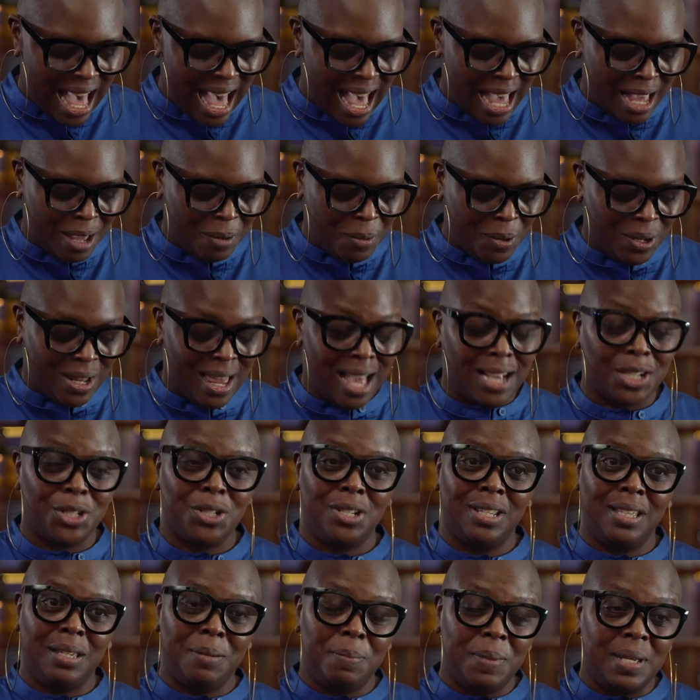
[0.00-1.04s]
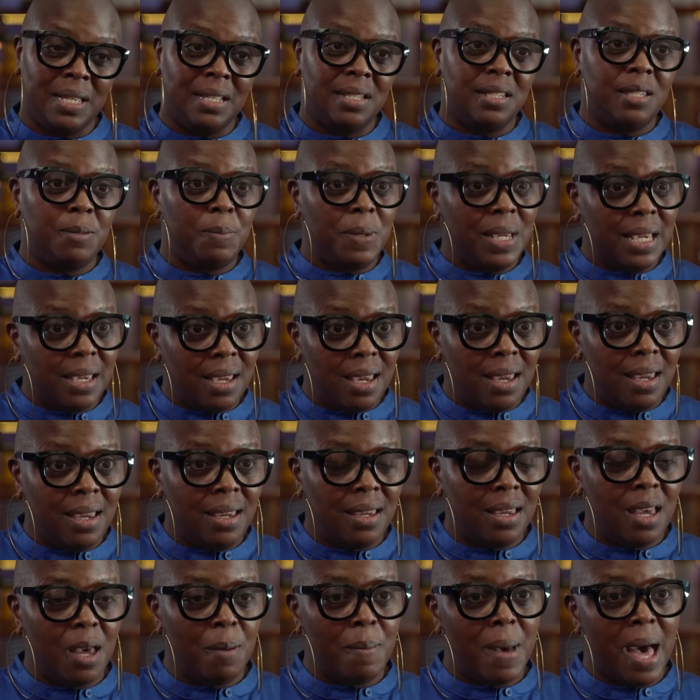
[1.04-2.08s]
I will actually be
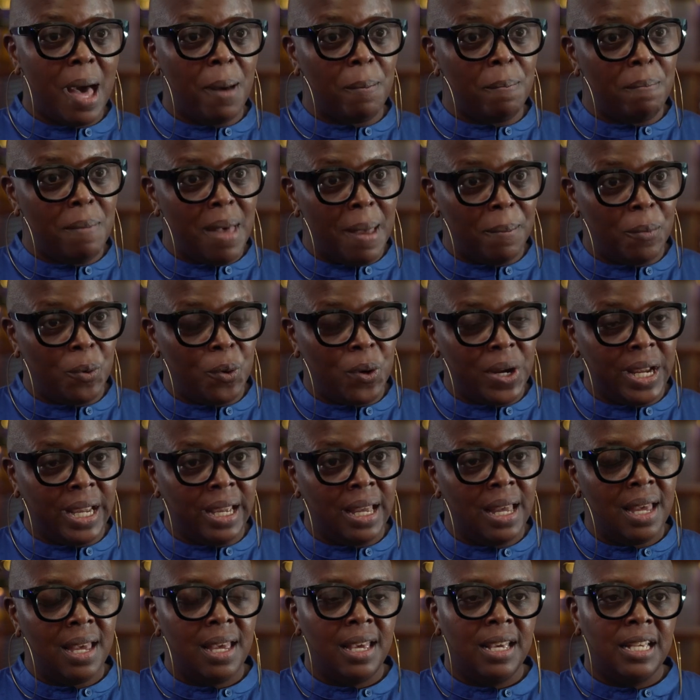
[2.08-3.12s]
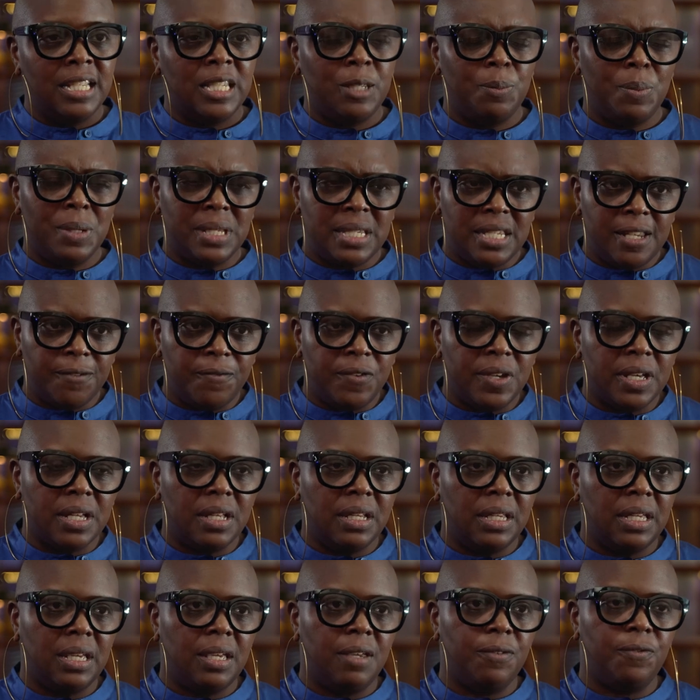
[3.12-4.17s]
speaking about memory,
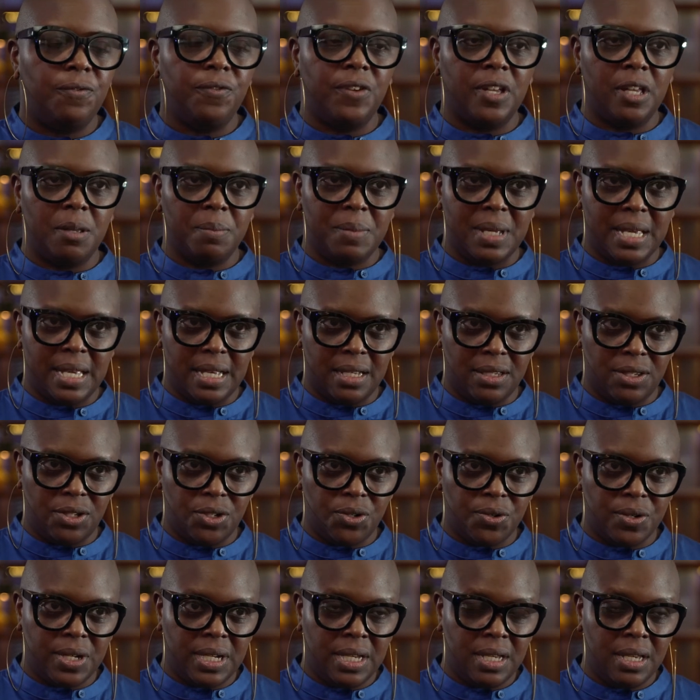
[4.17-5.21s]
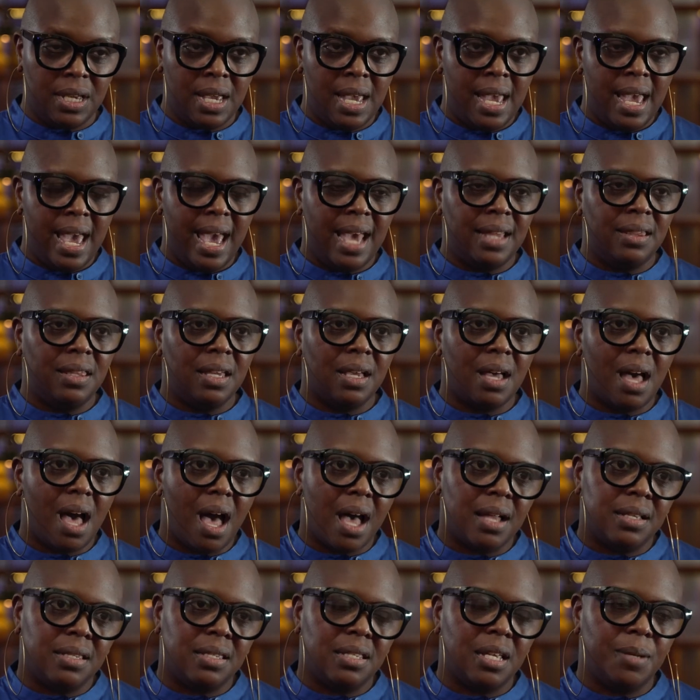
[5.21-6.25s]
specifically film history and the
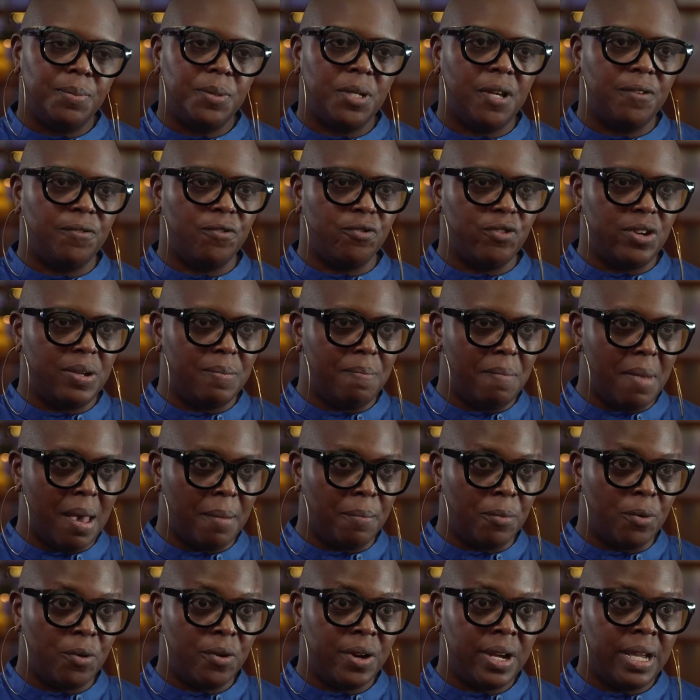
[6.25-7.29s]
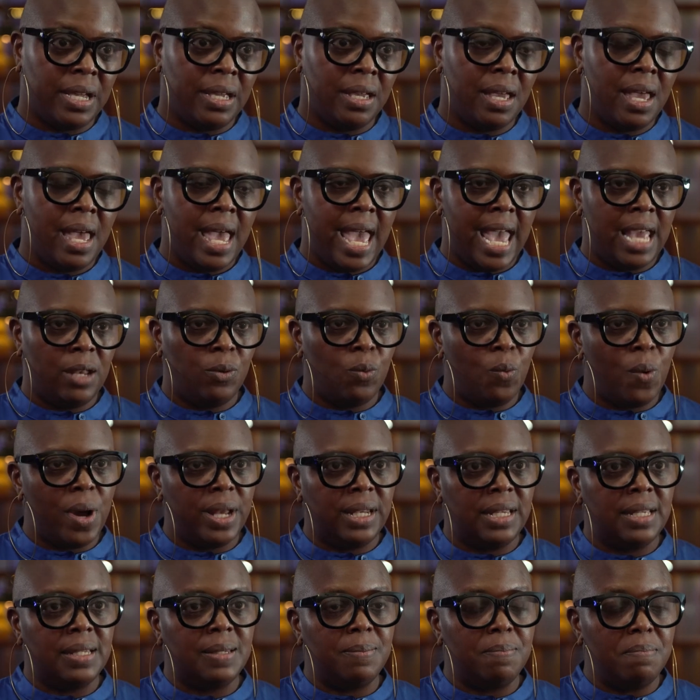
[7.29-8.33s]
concept of rememory and
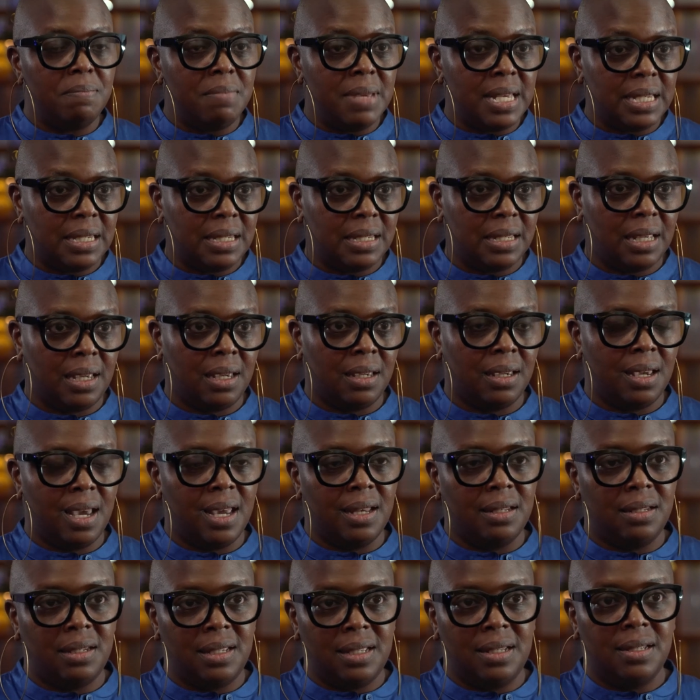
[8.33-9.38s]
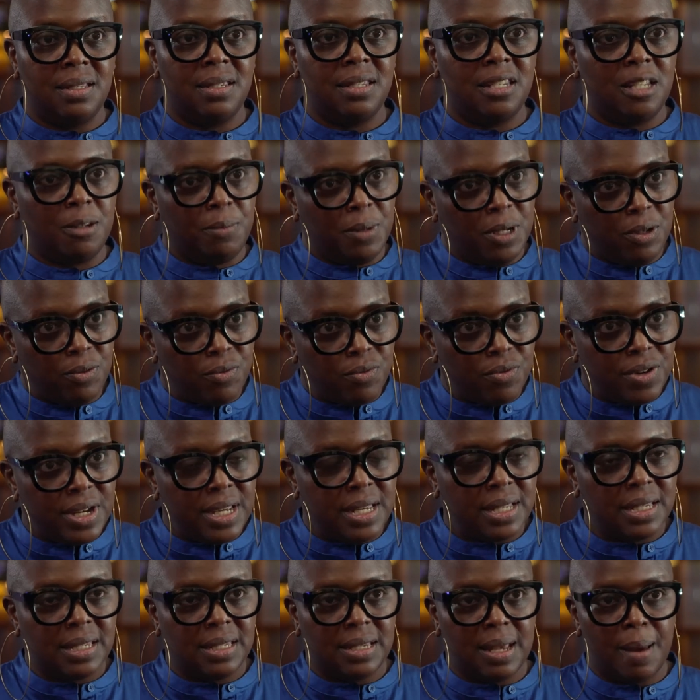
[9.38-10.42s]
what is missing and needs to be
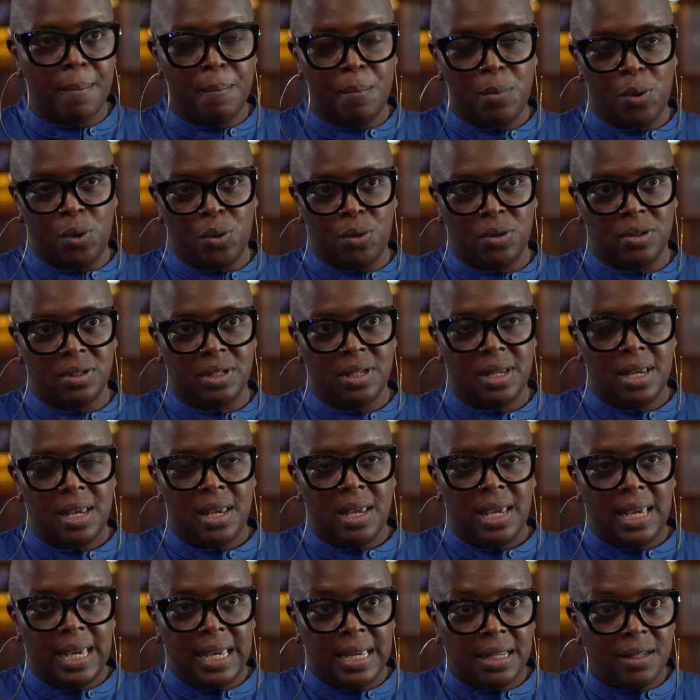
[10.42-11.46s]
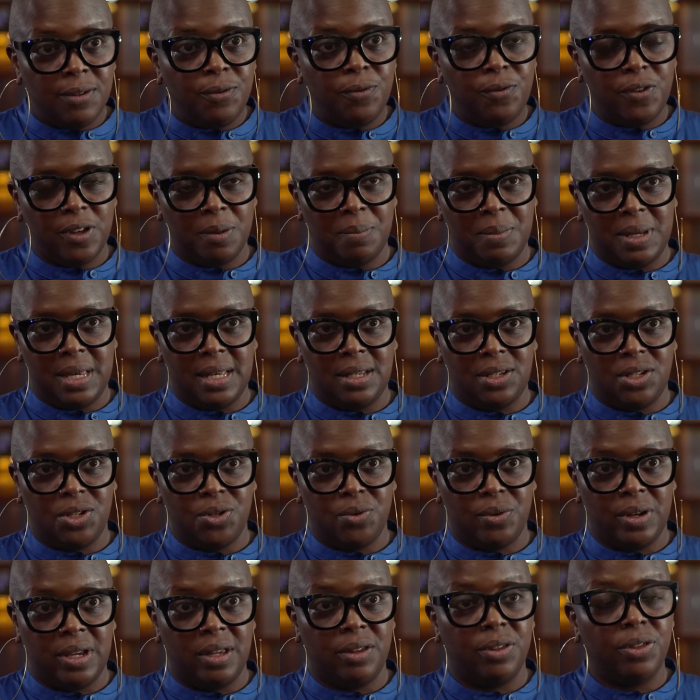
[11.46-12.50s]
reassembled in film
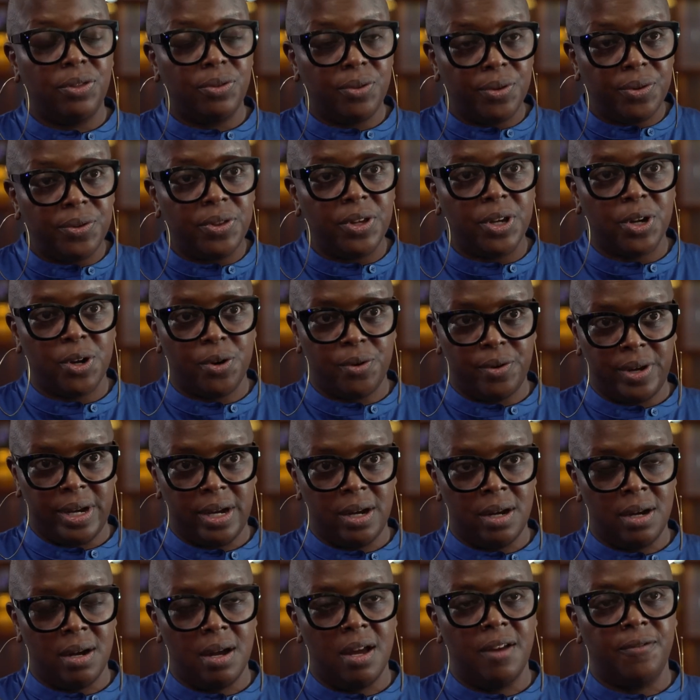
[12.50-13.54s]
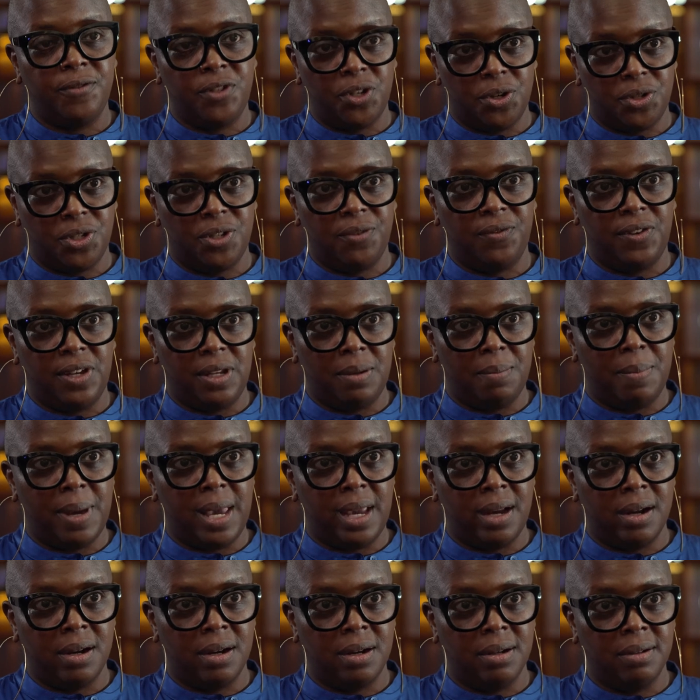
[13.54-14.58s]
history through the career of Josephine
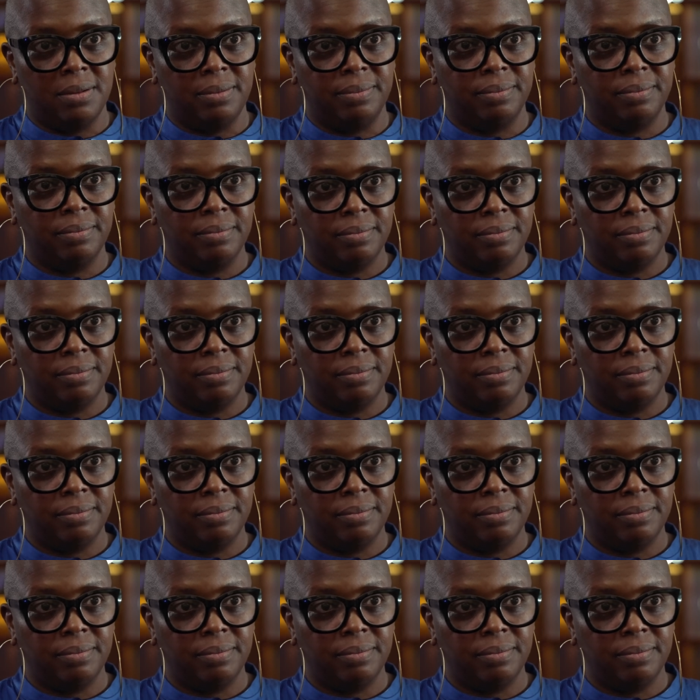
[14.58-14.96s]
Baker.